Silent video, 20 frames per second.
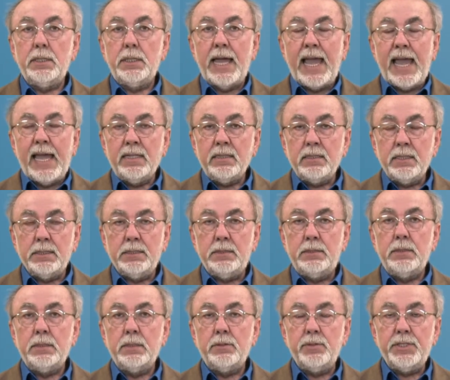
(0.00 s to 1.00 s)

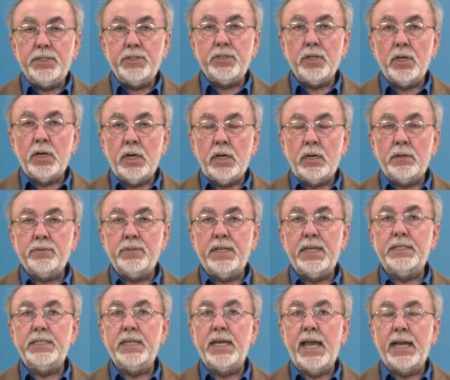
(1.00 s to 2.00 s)
handled,
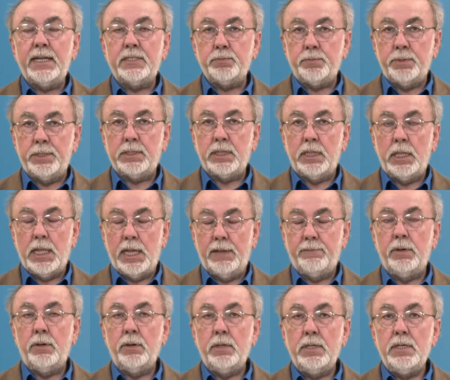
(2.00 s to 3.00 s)
resolved at the expert
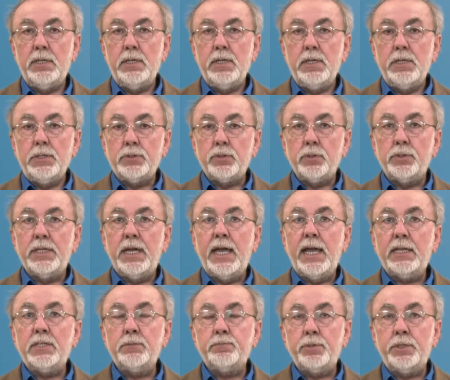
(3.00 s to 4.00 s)
level. So the
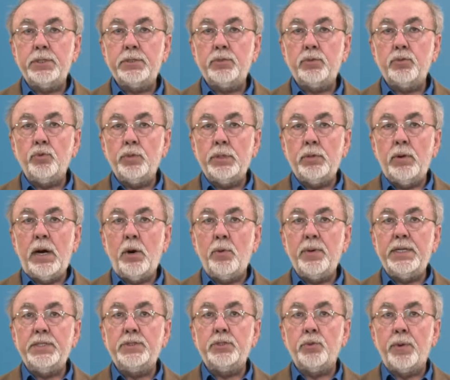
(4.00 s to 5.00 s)
experts will
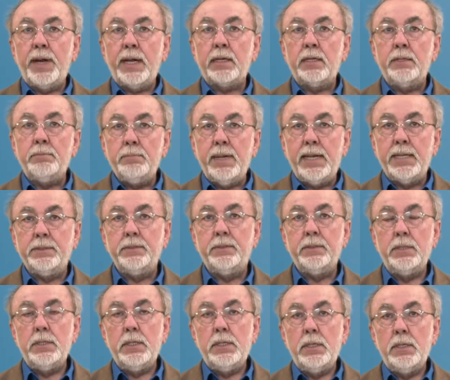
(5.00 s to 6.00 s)
always
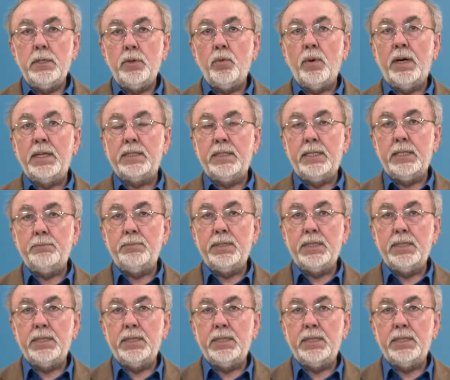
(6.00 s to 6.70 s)
recommend what they